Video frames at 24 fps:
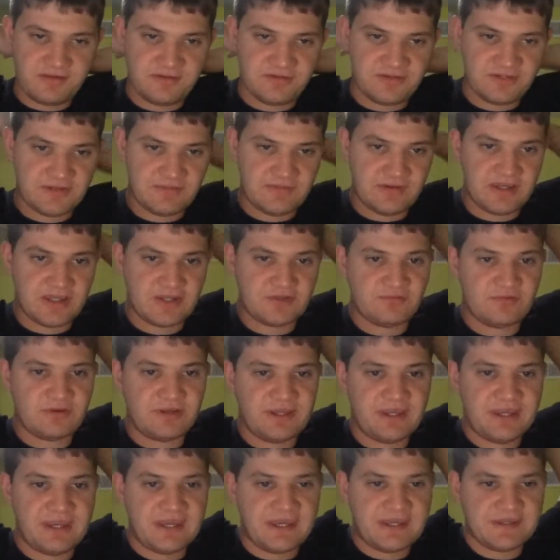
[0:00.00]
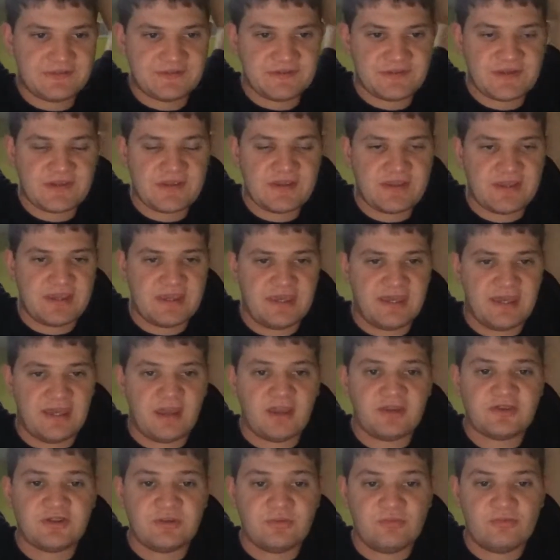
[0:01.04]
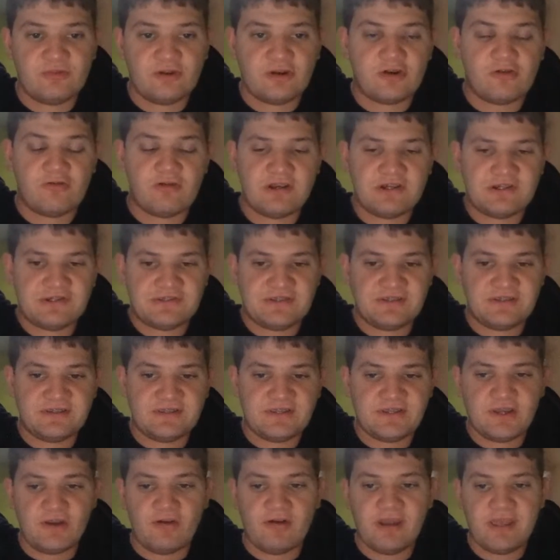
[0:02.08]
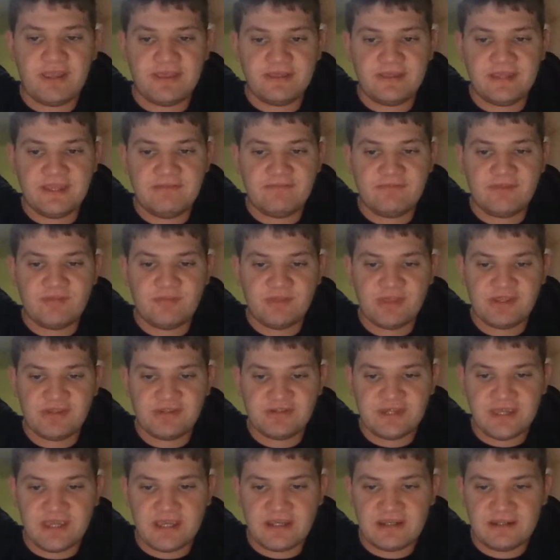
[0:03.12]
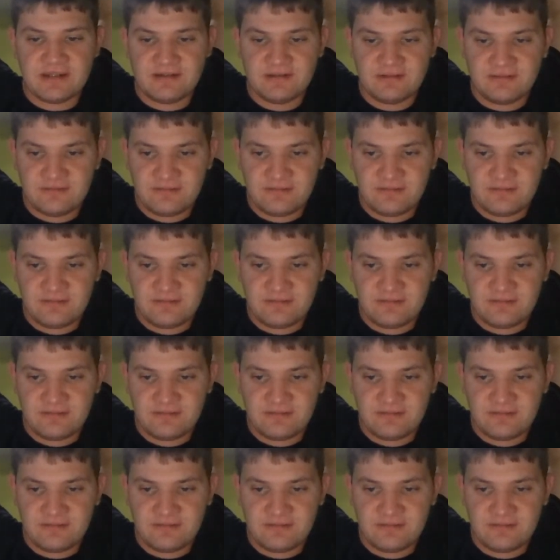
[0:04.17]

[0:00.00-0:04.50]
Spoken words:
So if you guys want to ask some more questions, go ahead and leave them in the chat.